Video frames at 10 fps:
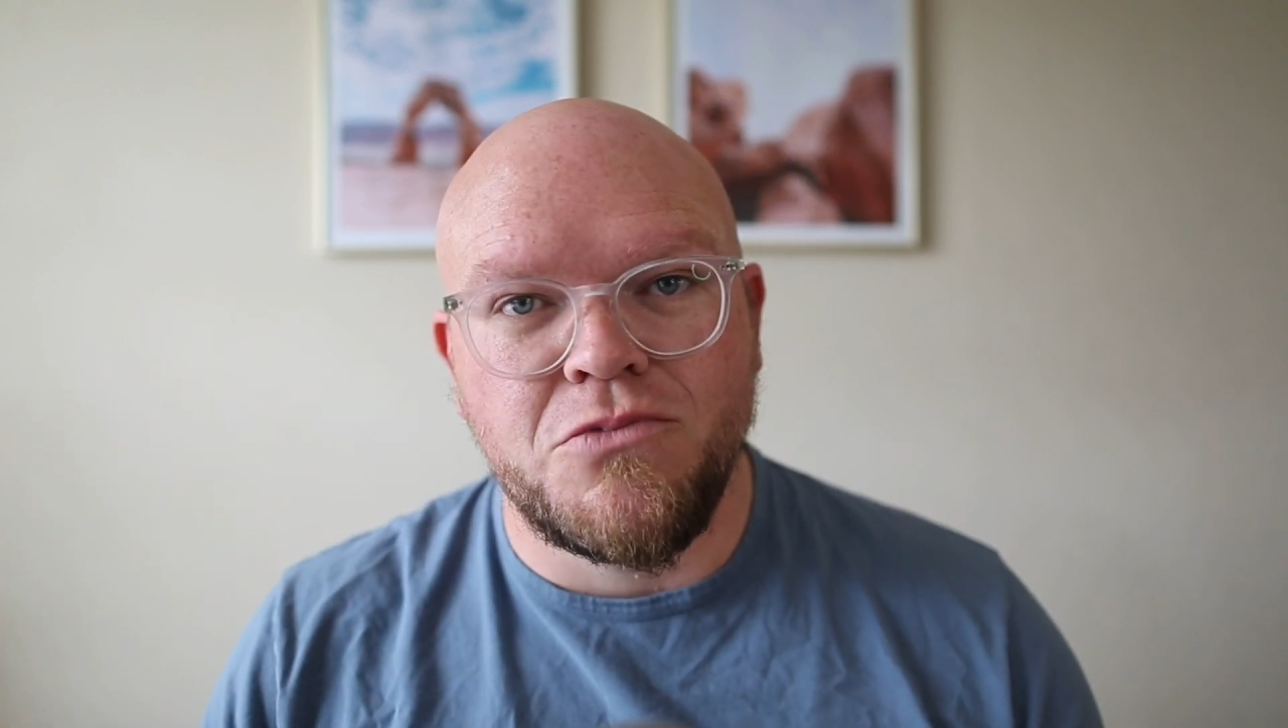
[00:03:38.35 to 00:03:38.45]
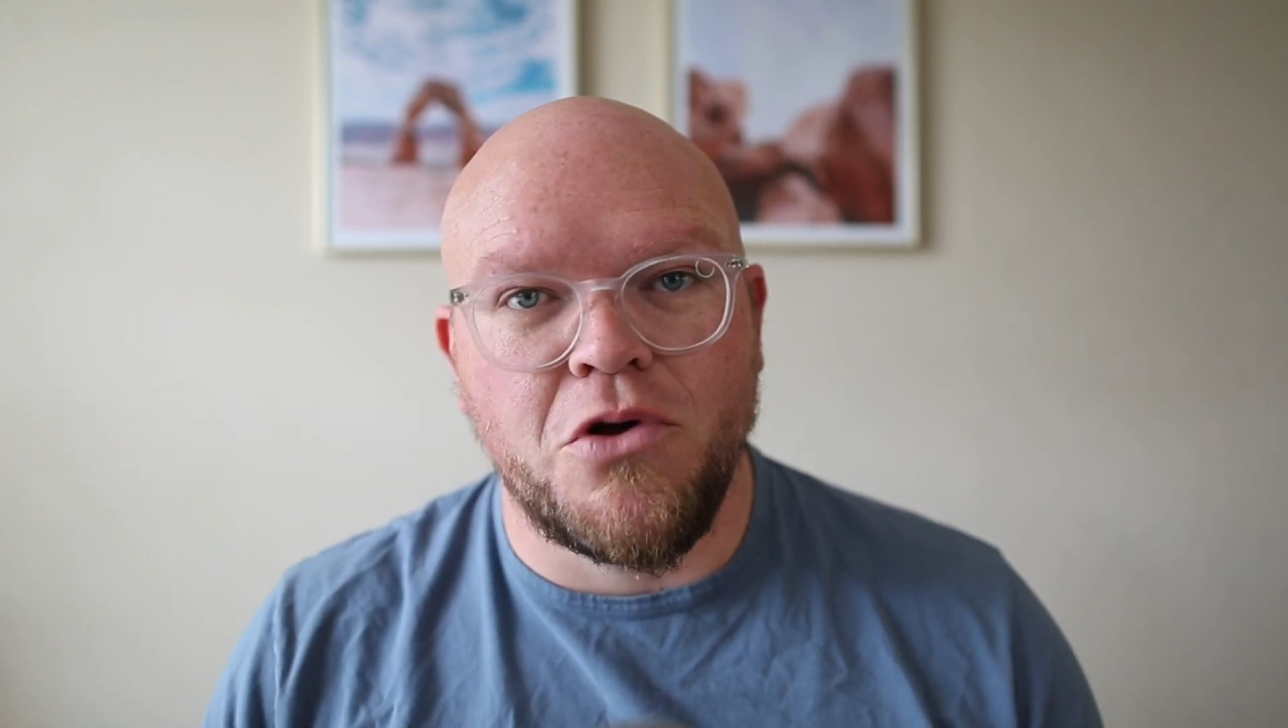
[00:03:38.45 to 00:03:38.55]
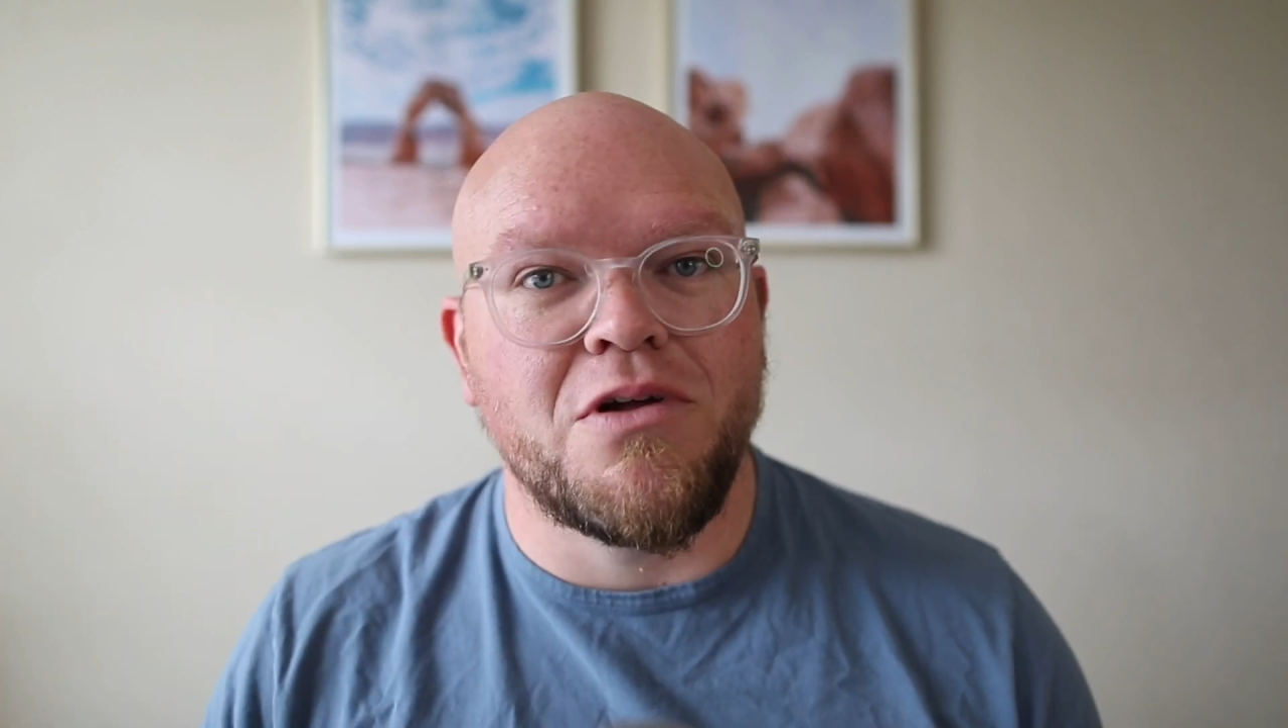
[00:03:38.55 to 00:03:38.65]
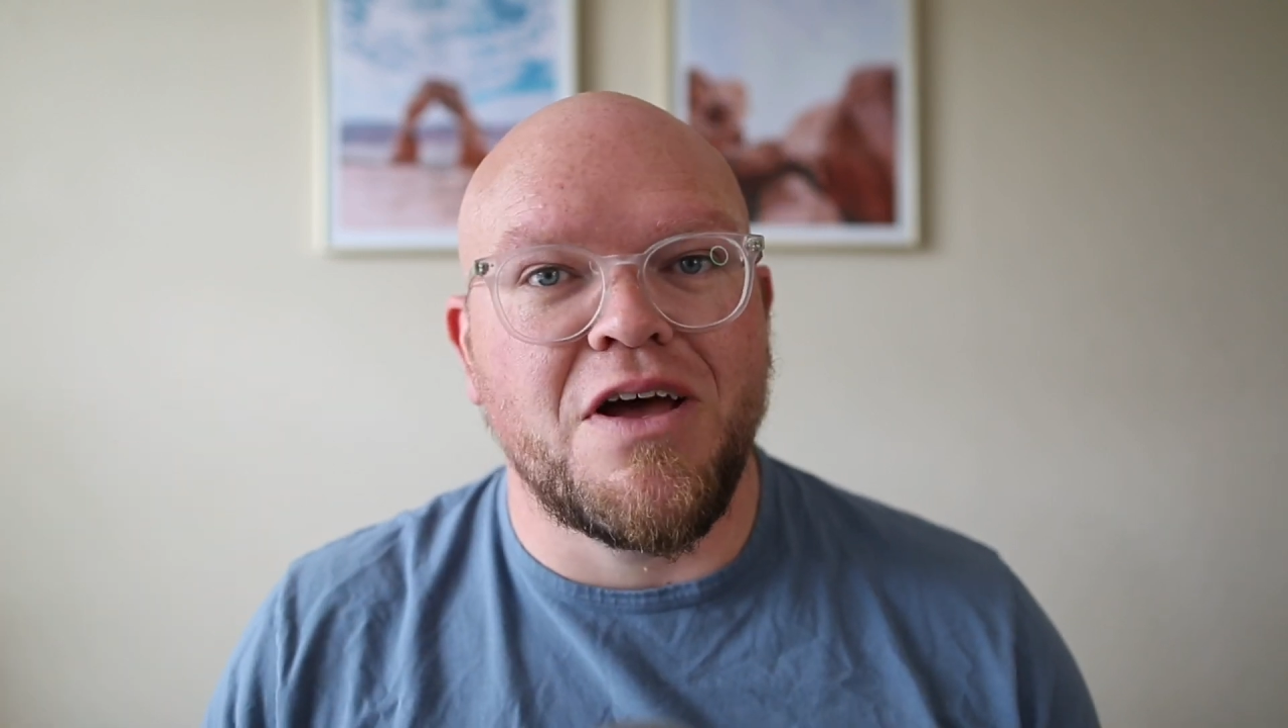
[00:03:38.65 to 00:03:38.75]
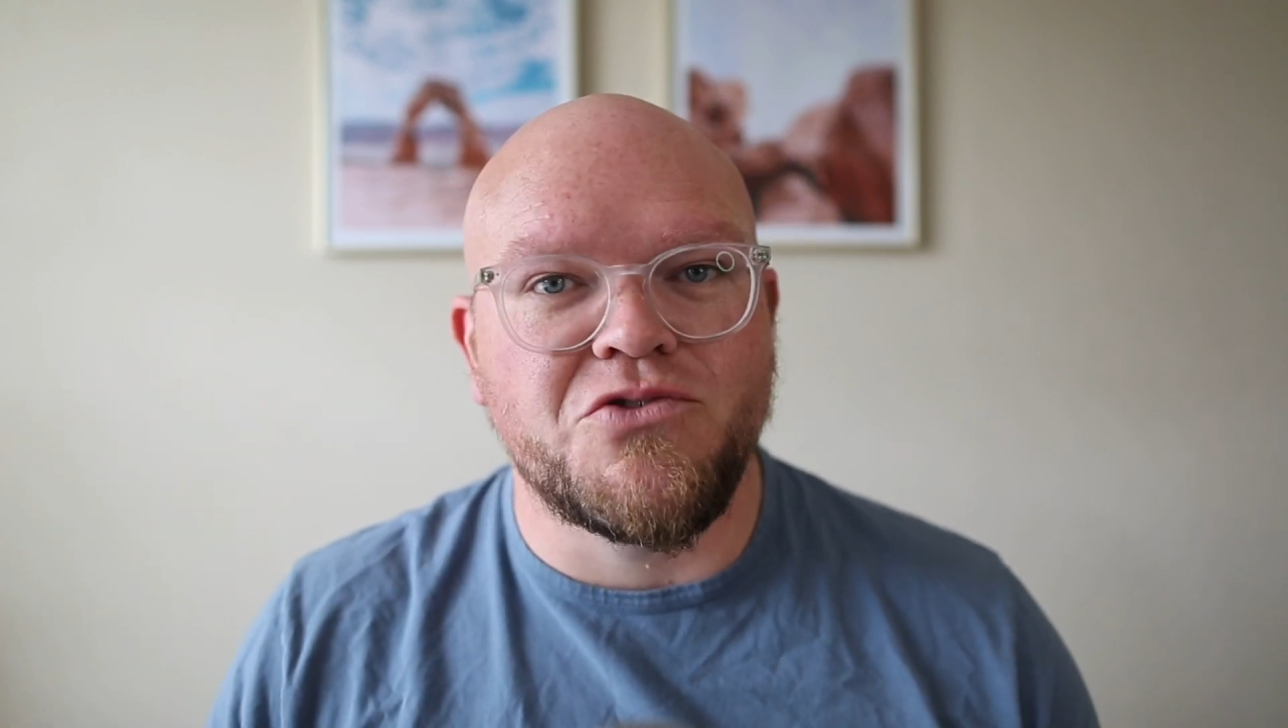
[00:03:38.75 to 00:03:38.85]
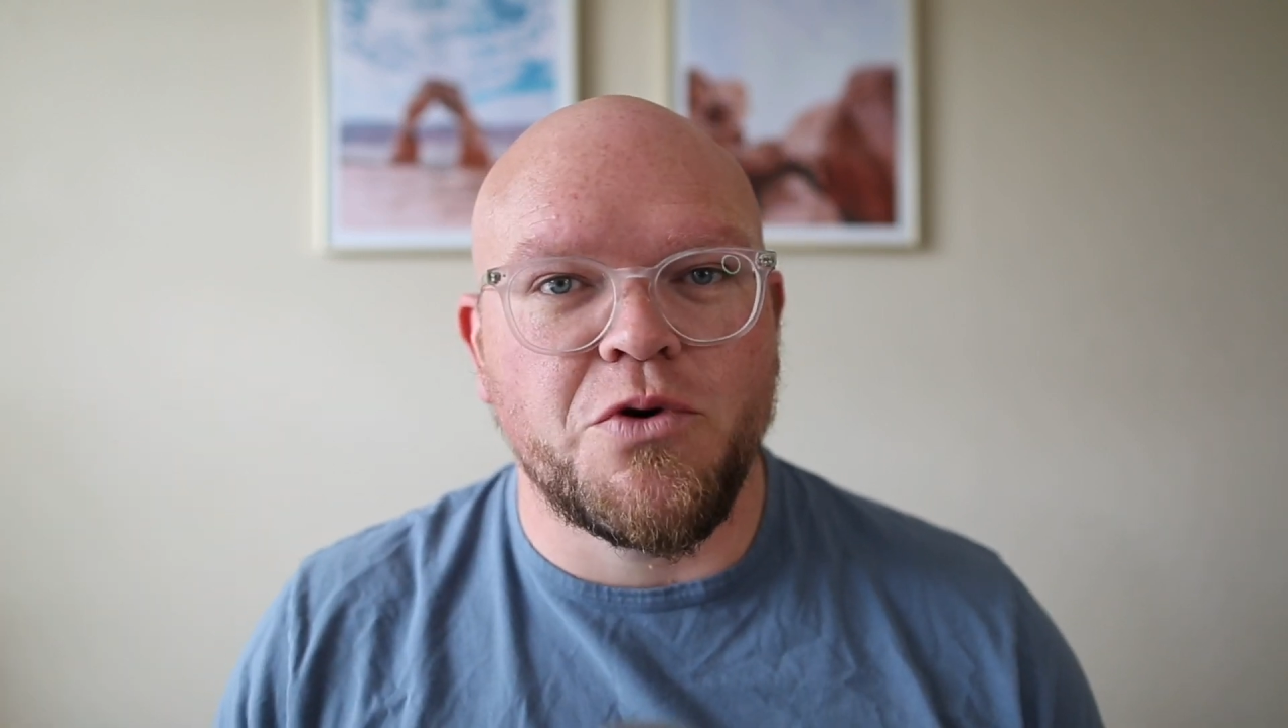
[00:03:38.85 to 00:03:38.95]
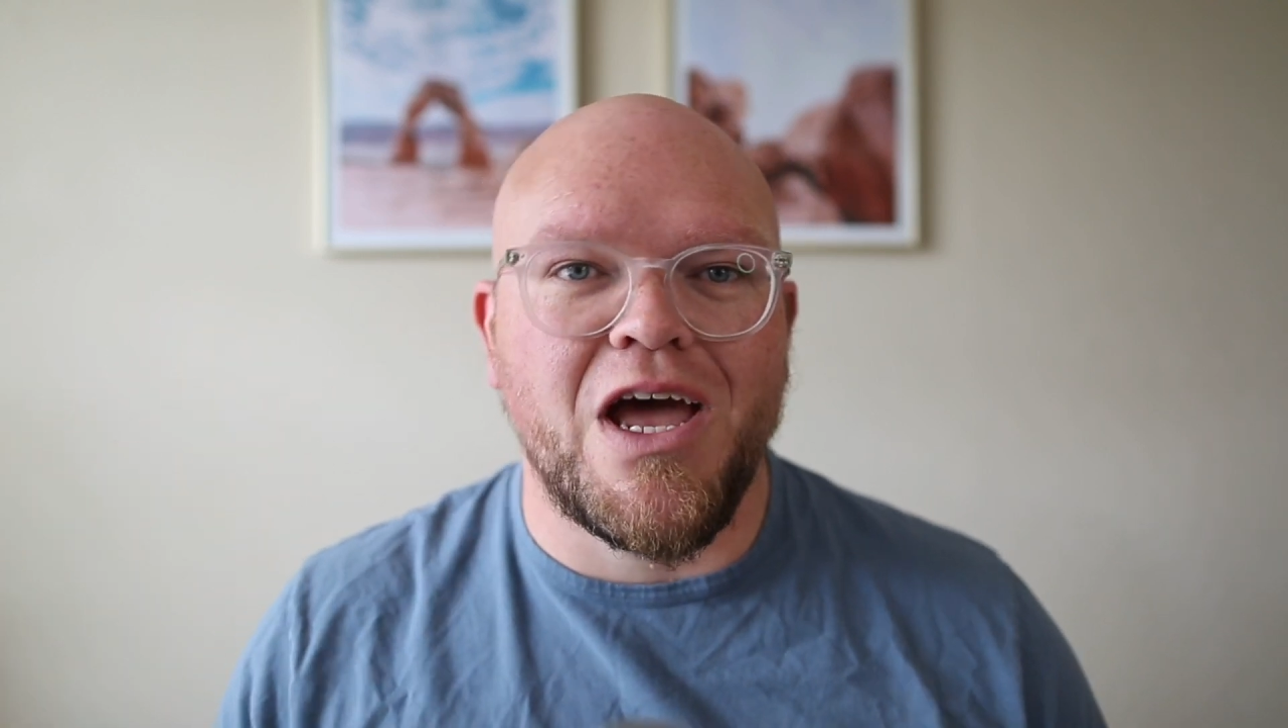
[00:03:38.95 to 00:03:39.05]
on our life's work?